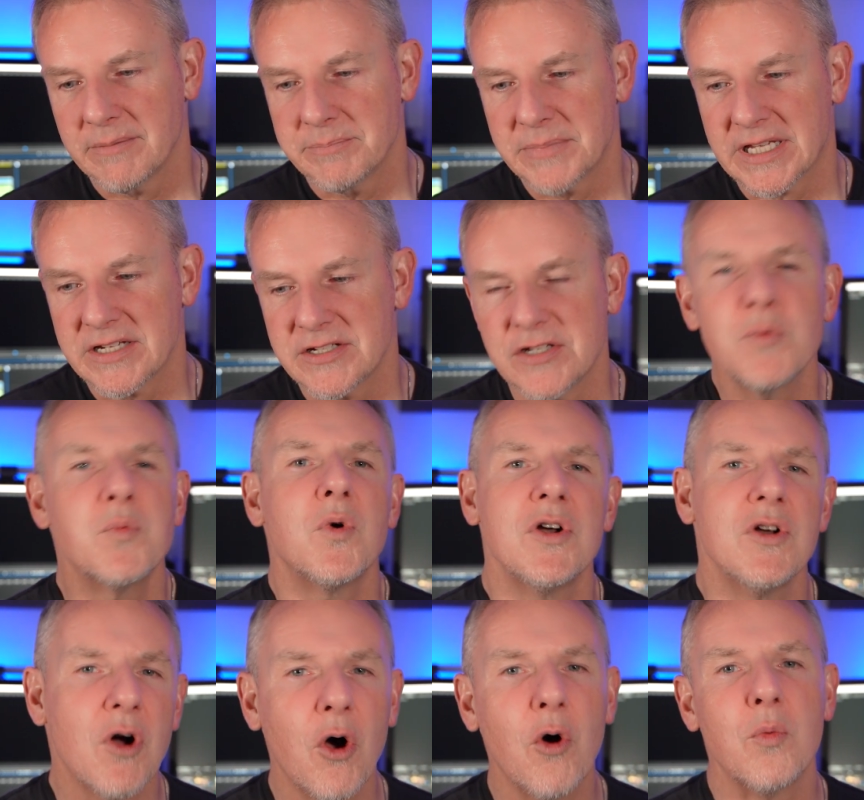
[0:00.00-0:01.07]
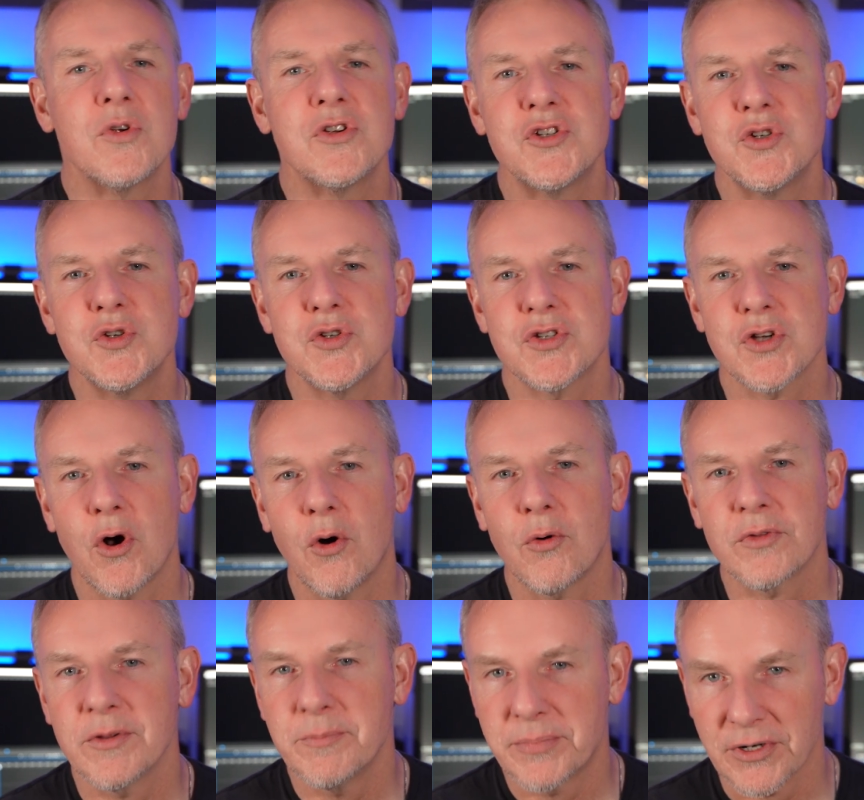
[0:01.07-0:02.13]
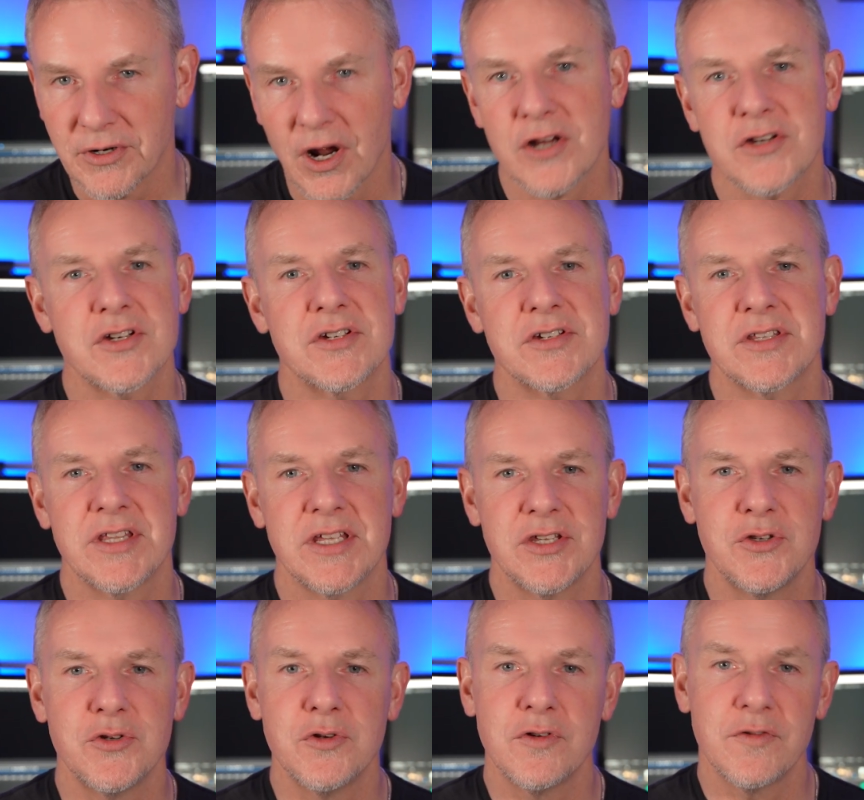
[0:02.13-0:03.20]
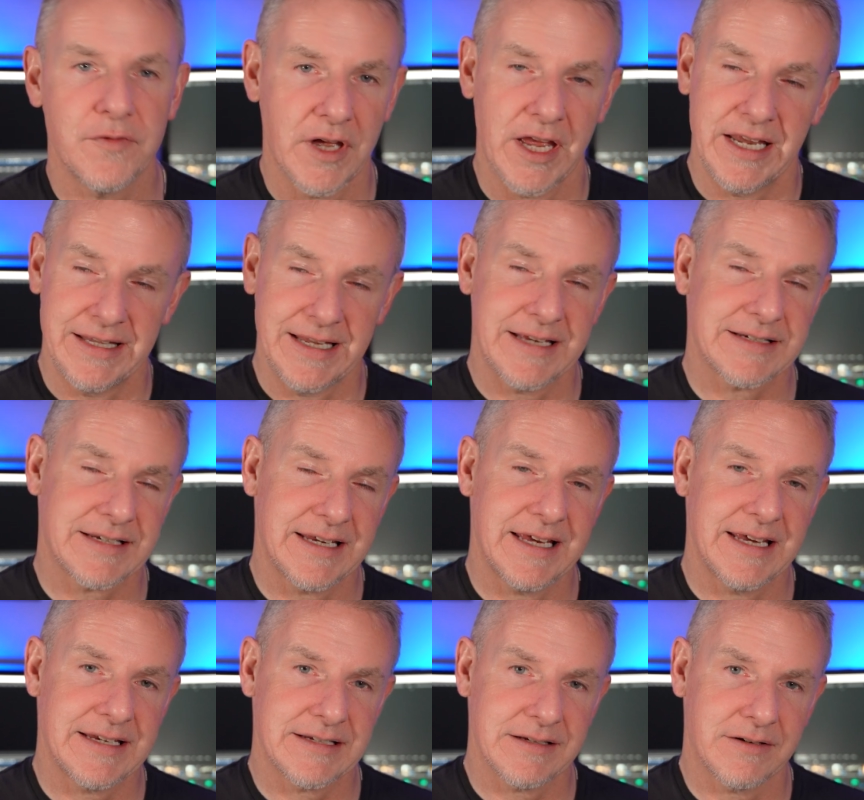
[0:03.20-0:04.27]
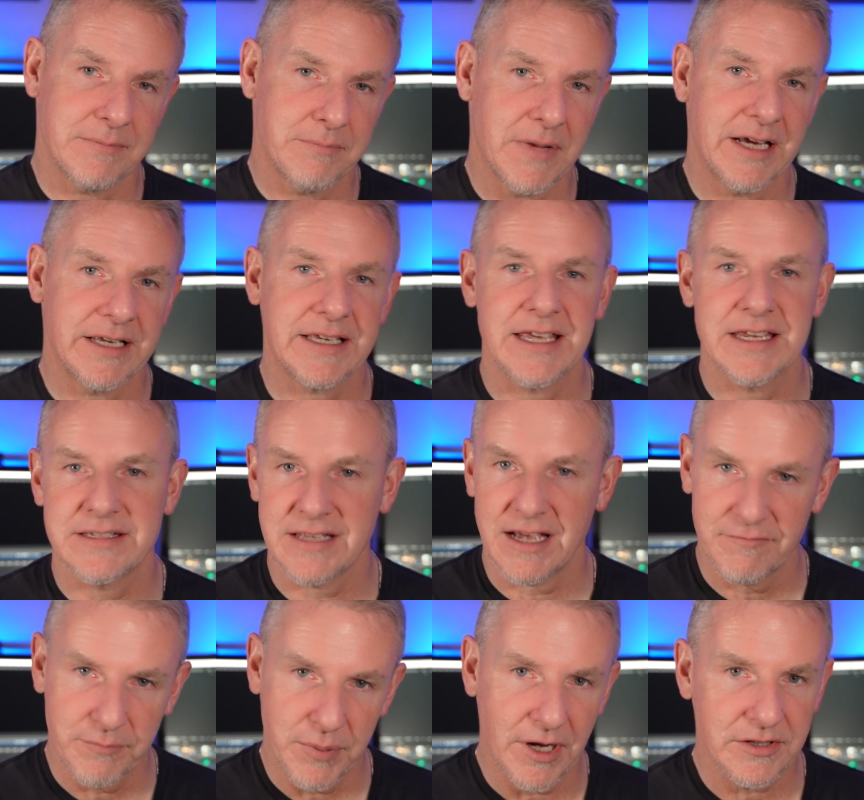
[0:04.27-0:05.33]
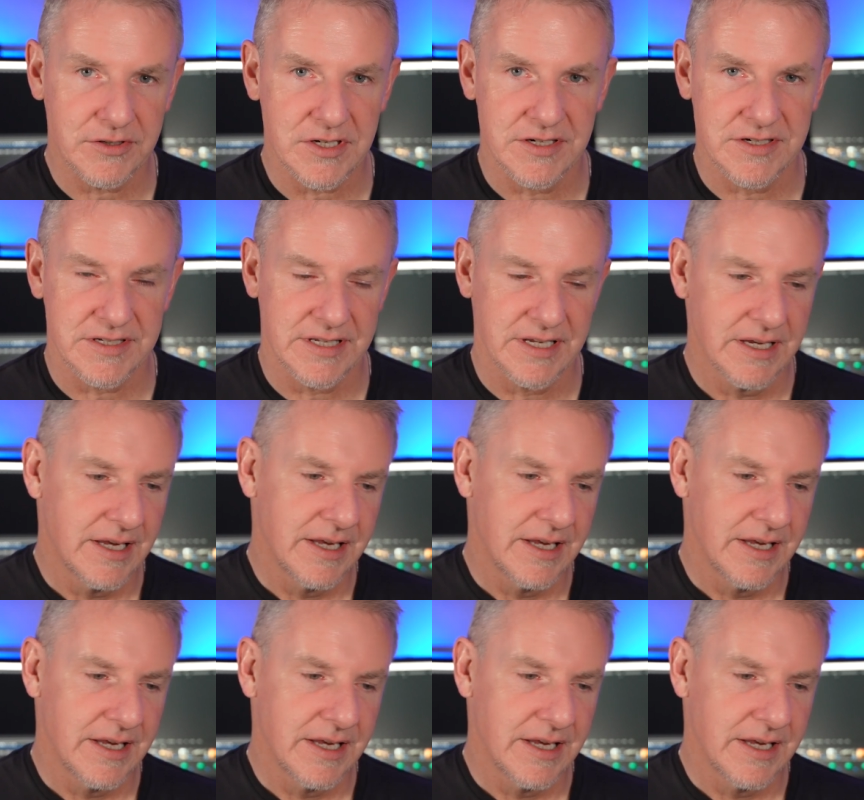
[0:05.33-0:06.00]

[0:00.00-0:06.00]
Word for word: because you won't always use all the brushes that you've, in this case or in my case, that I've purchased.